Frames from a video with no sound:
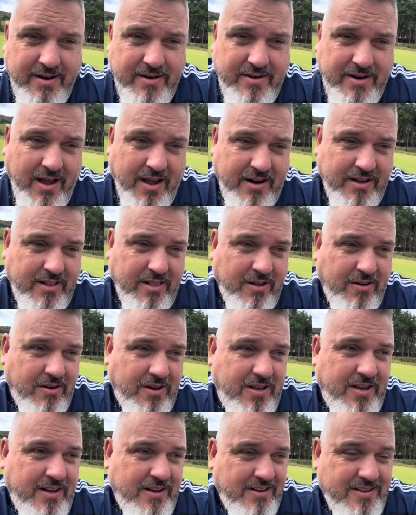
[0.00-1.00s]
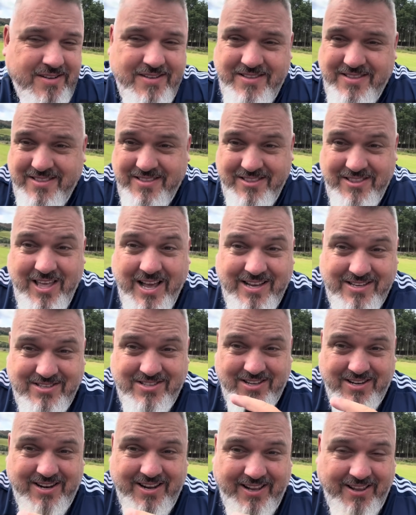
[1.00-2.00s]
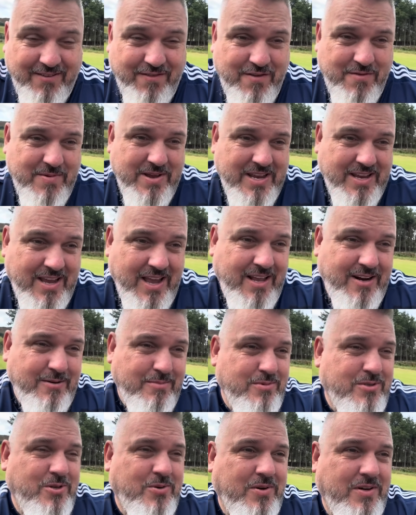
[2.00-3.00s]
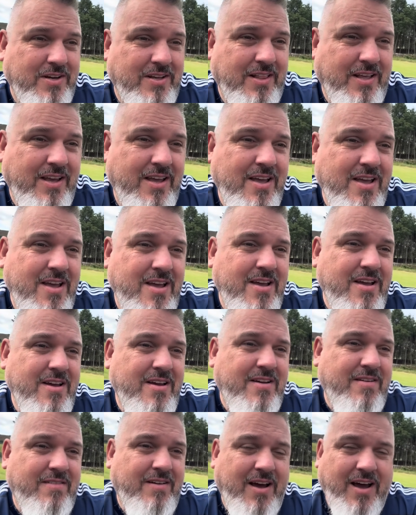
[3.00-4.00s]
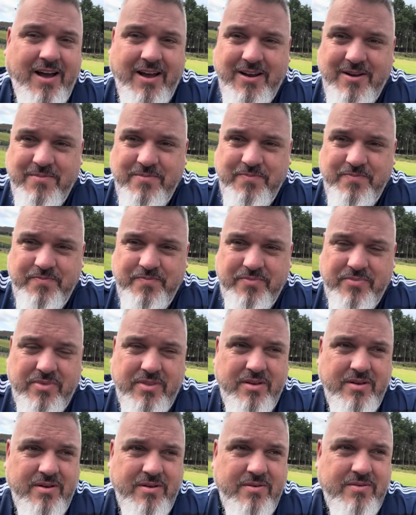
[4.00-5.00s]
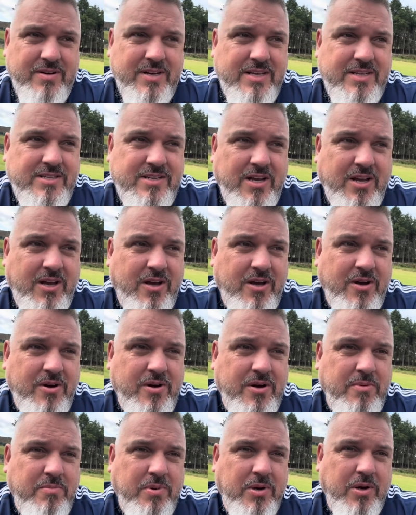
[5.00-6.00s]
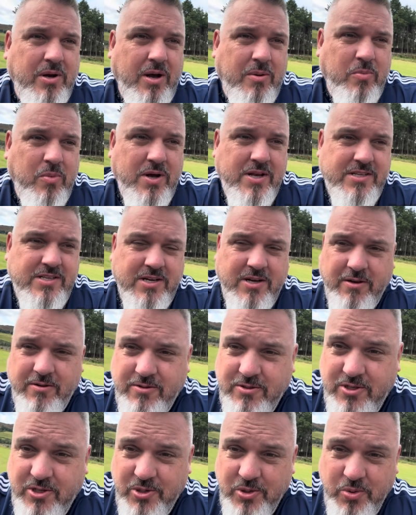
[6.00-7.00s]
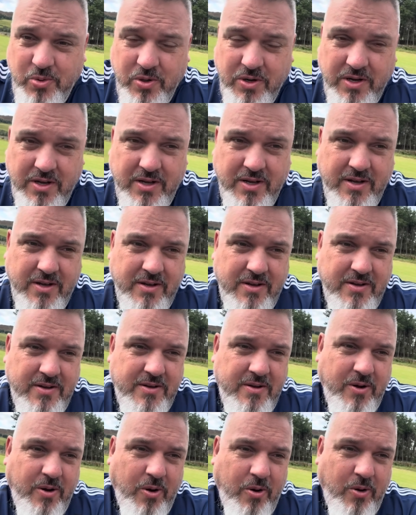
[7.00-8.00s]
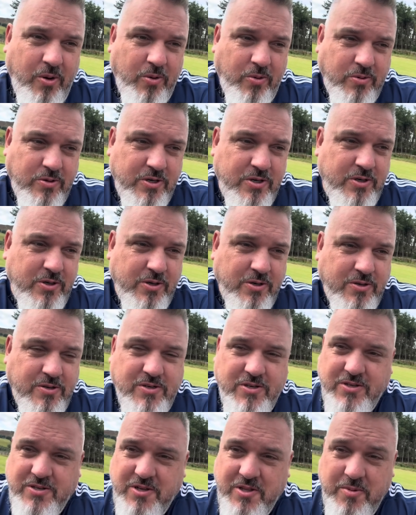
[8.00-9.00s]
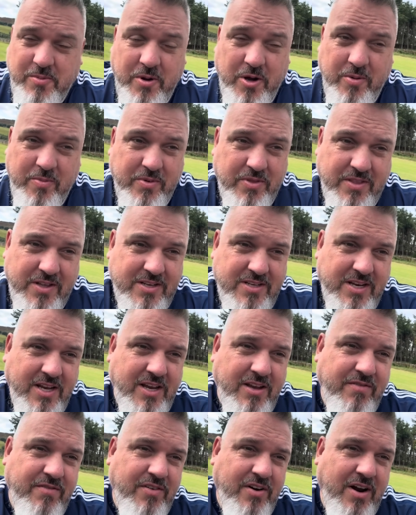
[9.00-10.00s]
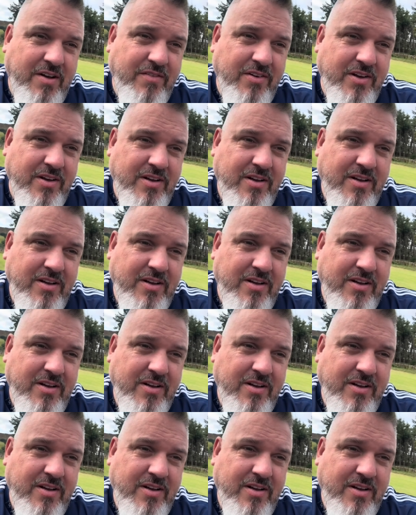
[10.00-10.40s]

9 o'clock. That's the killer for me, getting up too early. Right, need to go, but I'm waiting on 2 older daughters at the moment. They're taking forever.